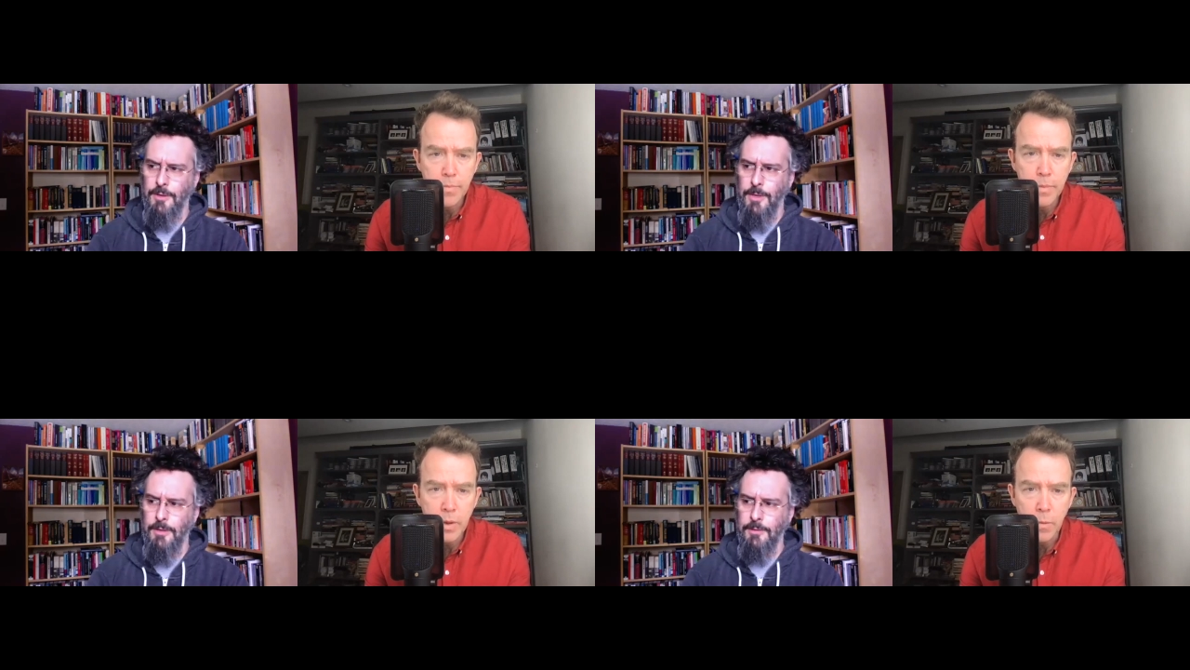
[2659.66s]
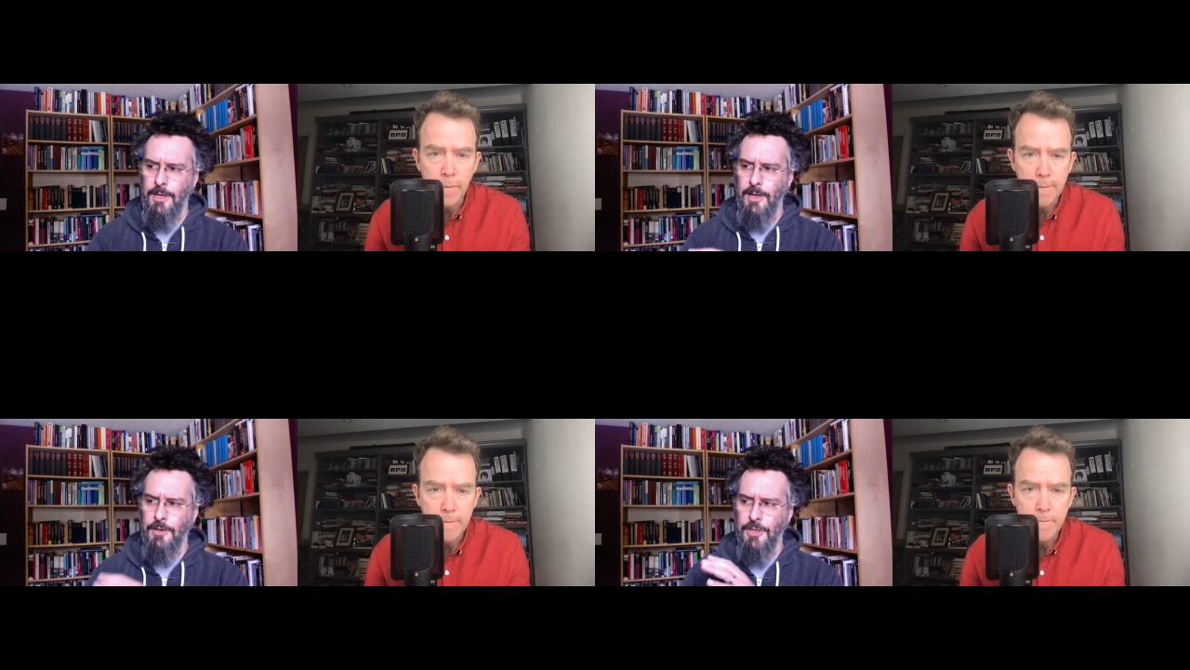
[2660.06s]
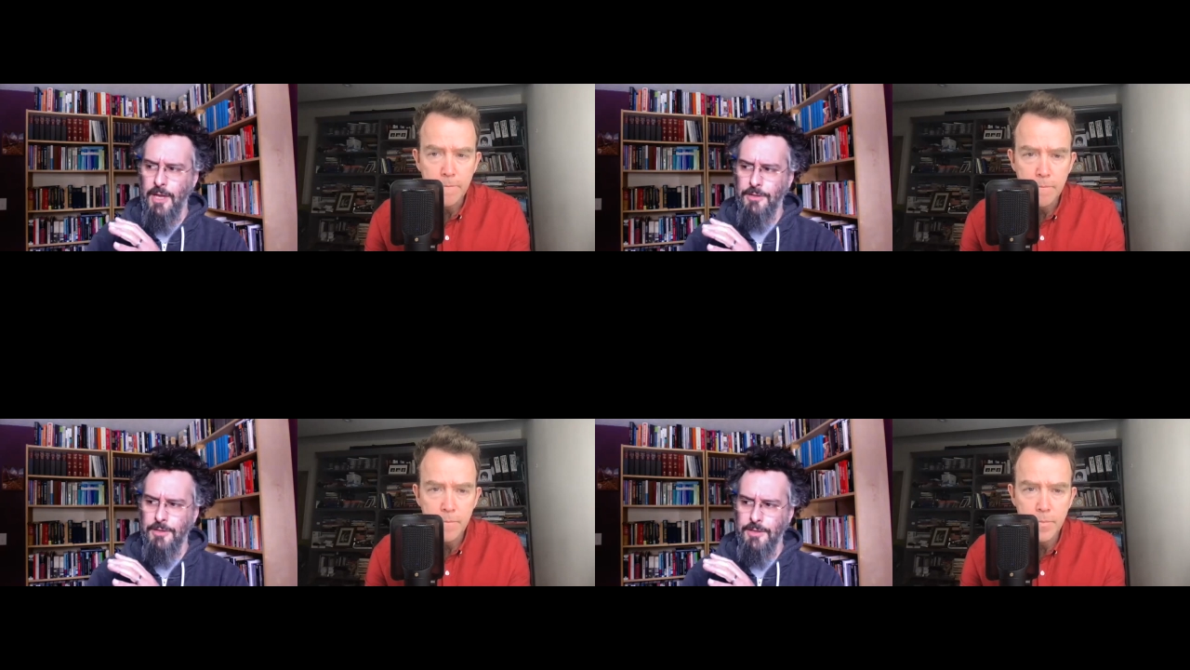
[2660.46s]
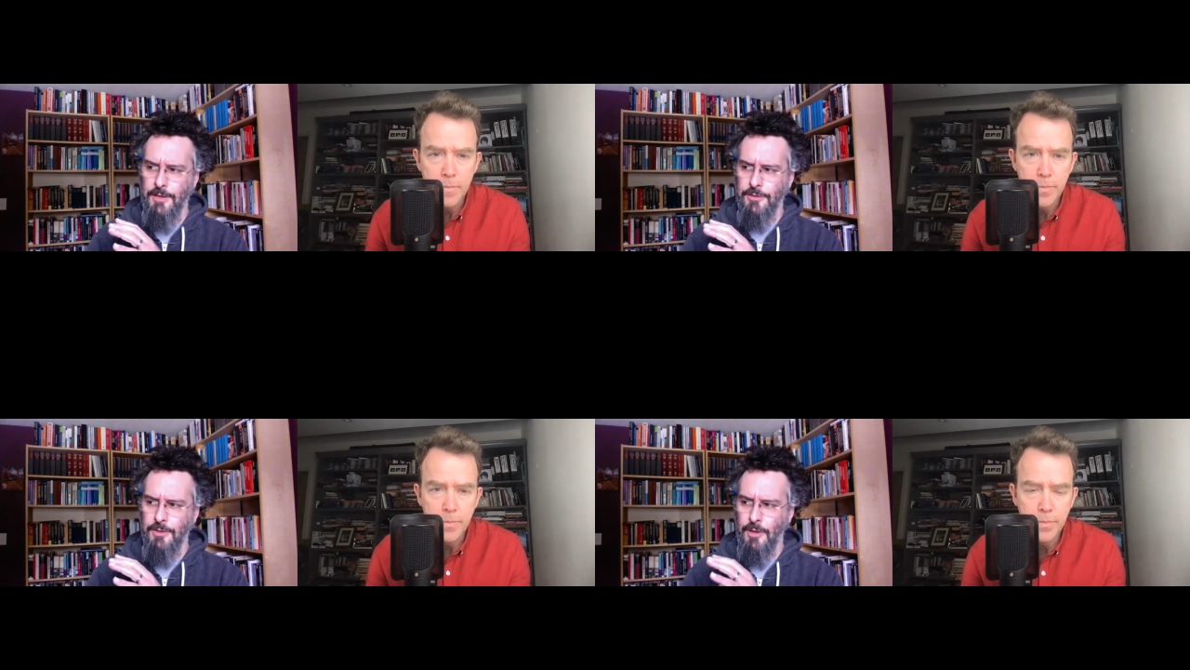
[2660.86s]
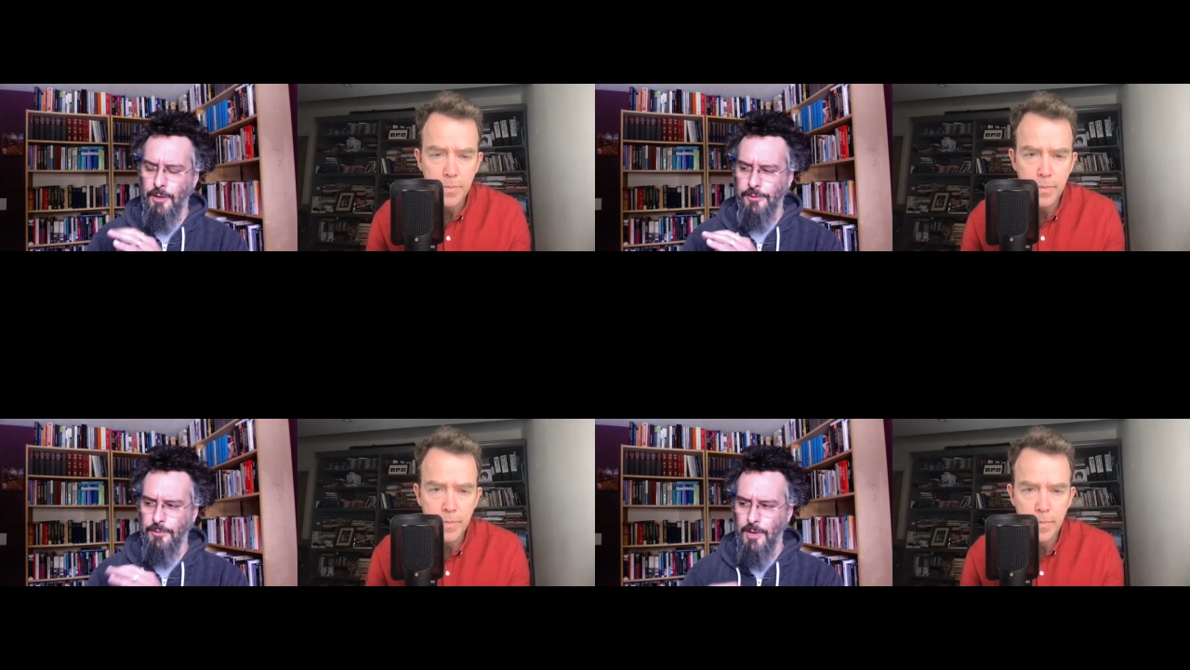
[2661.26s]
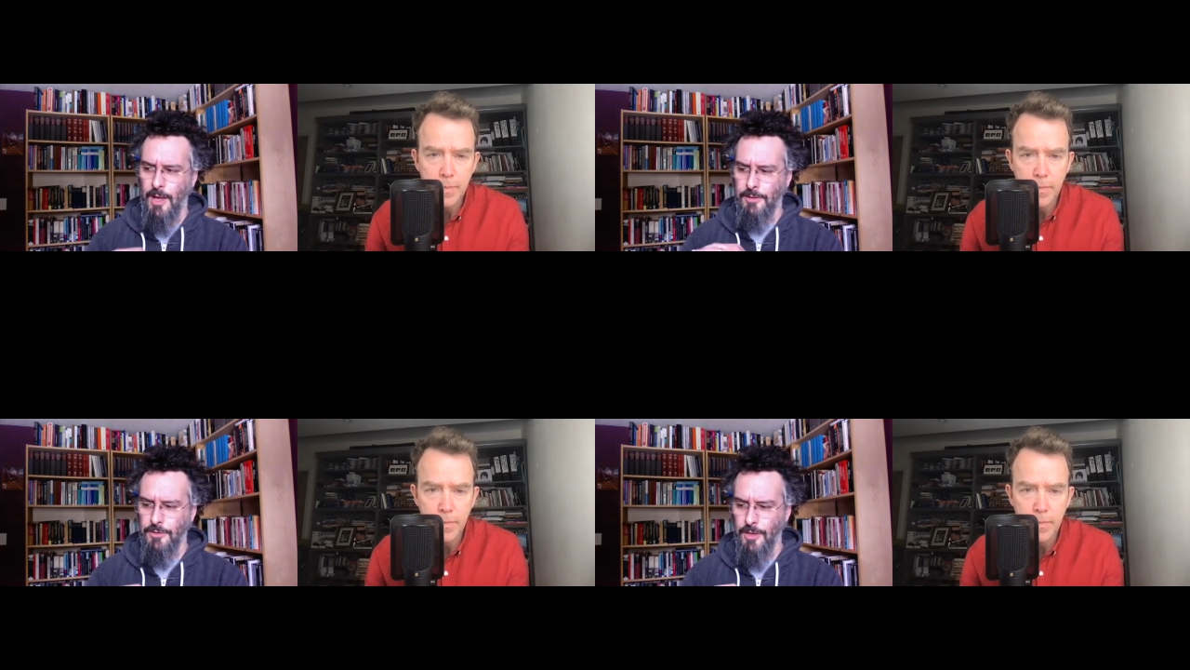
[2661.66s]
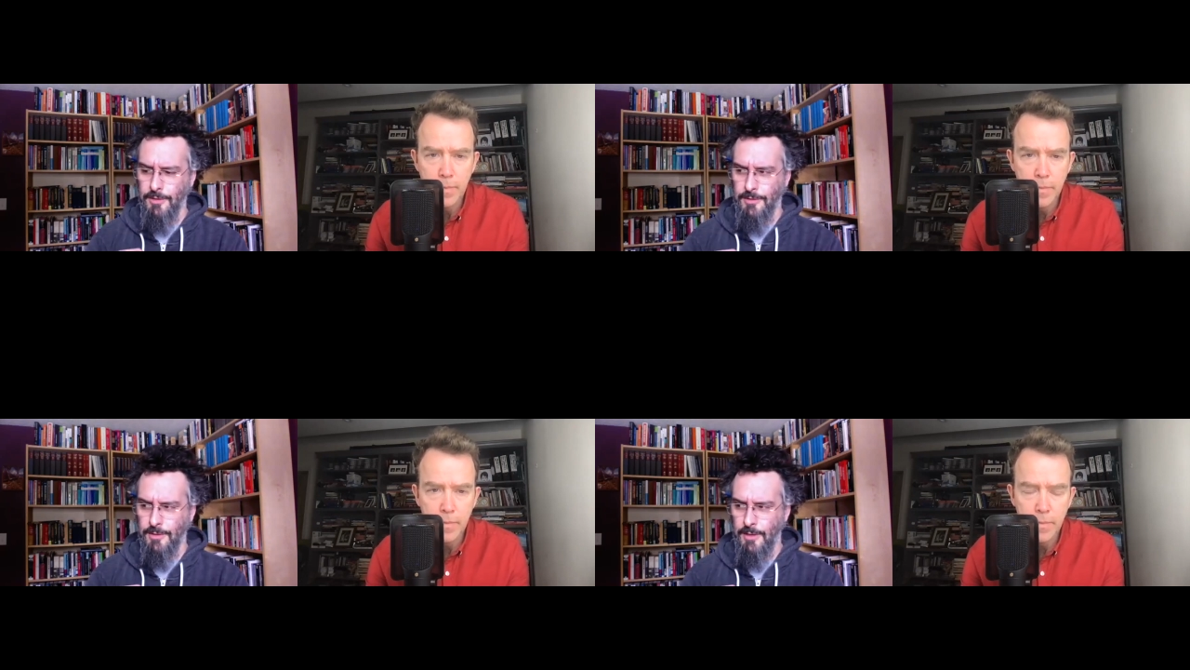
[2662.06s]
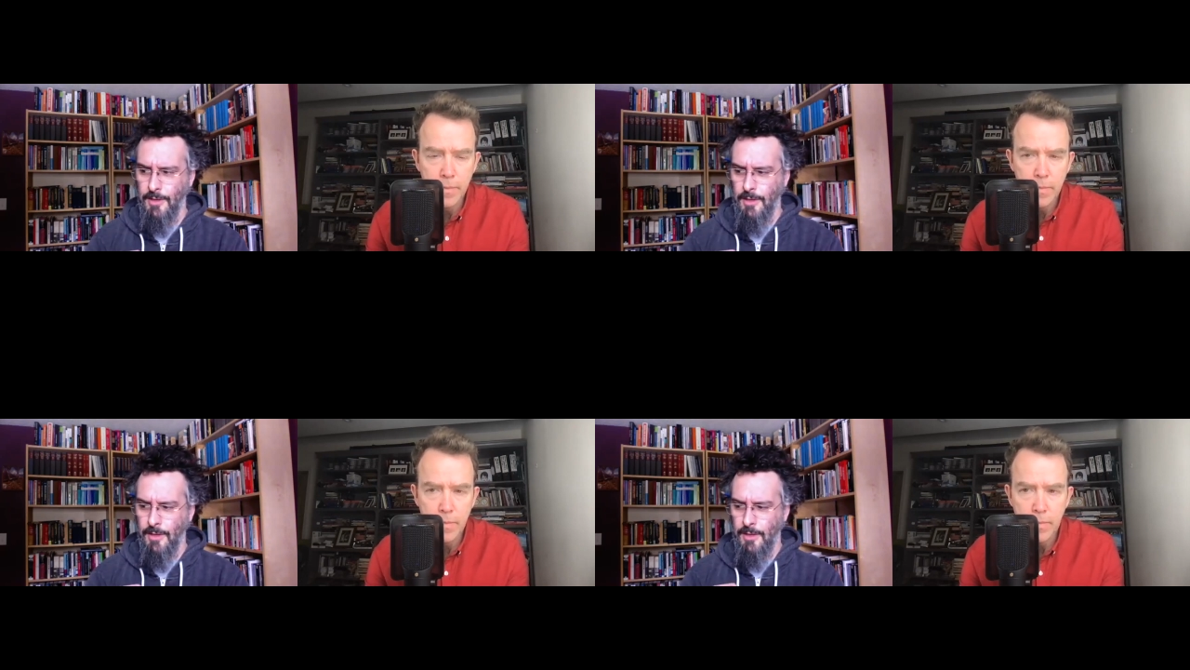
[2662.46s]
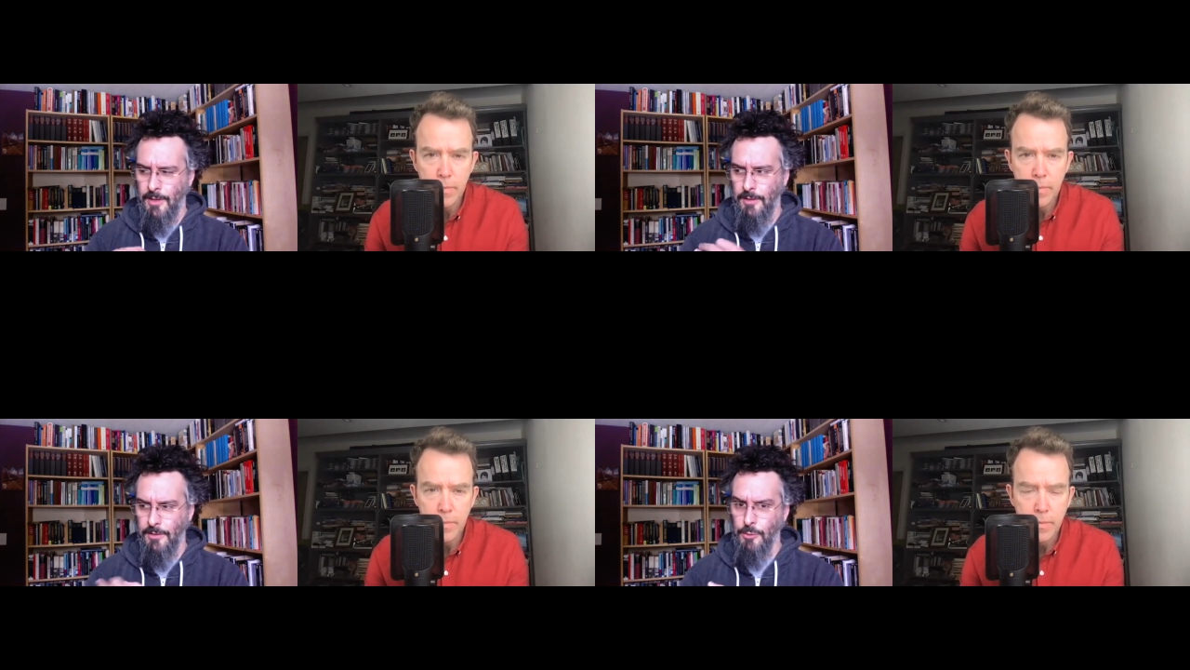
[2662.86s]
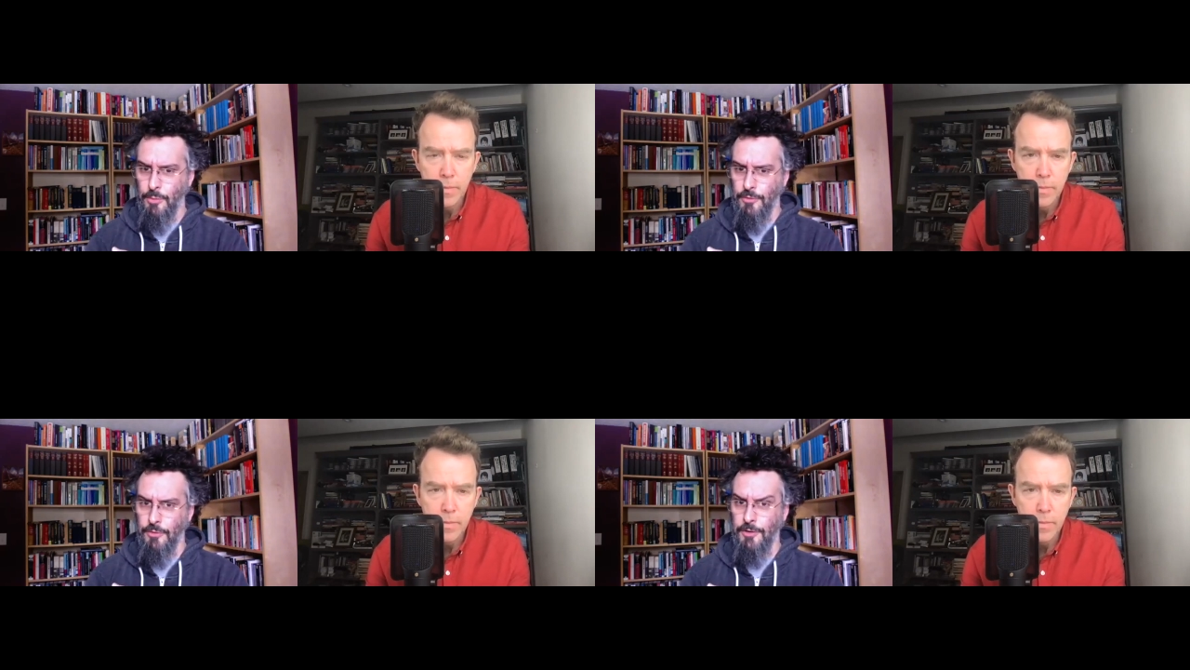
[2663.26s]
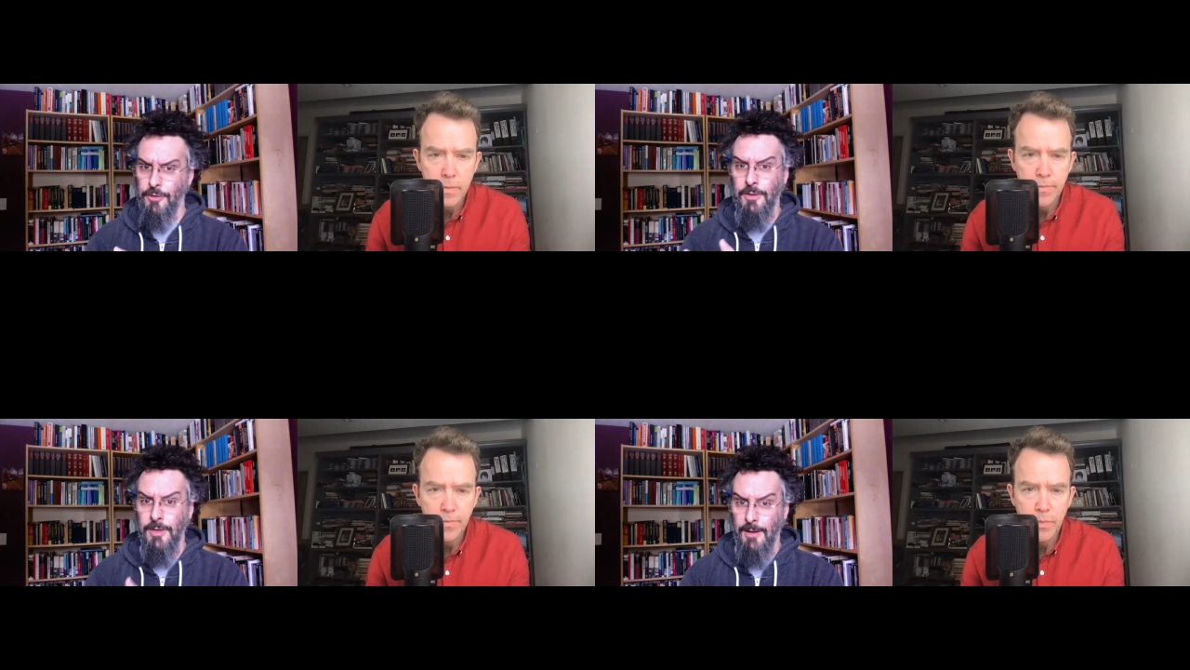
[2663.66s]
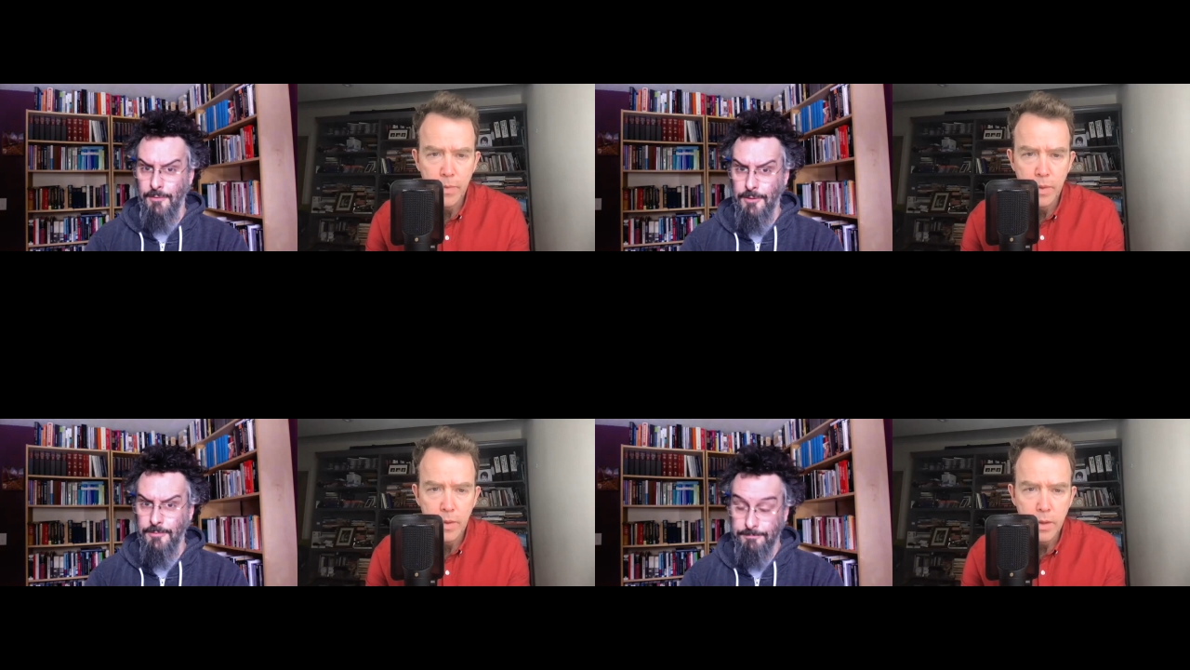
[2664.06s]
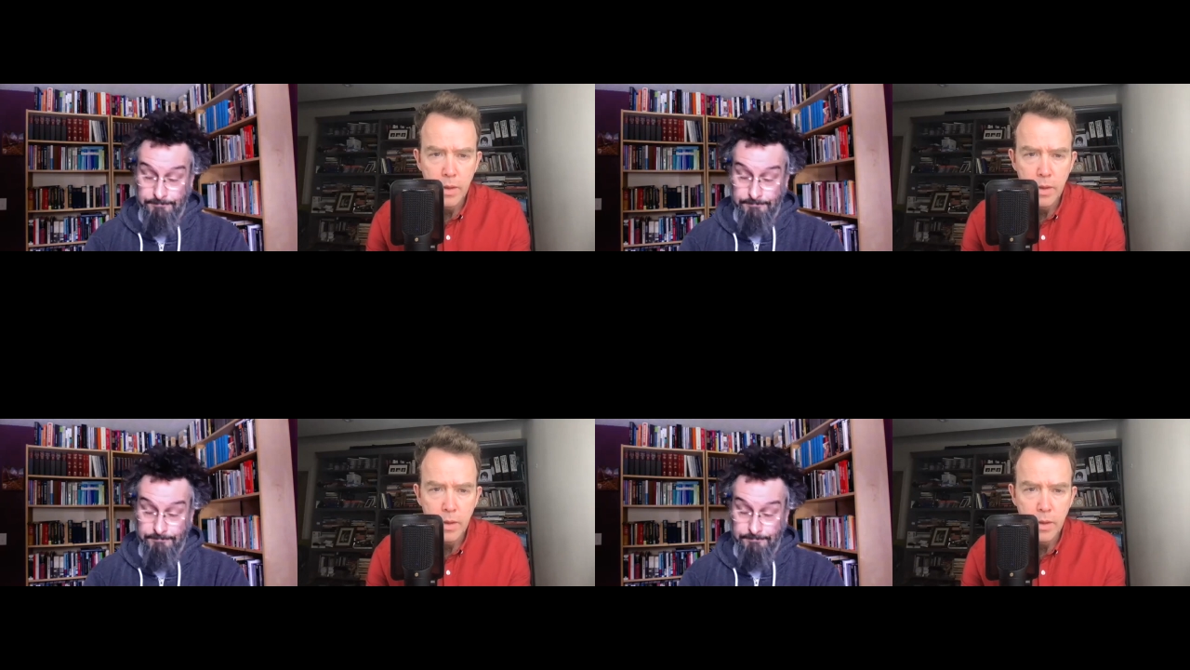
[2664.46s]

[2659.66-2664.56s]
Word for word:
Speaker 1: about. And education is actually also not just a superstructure endeavor.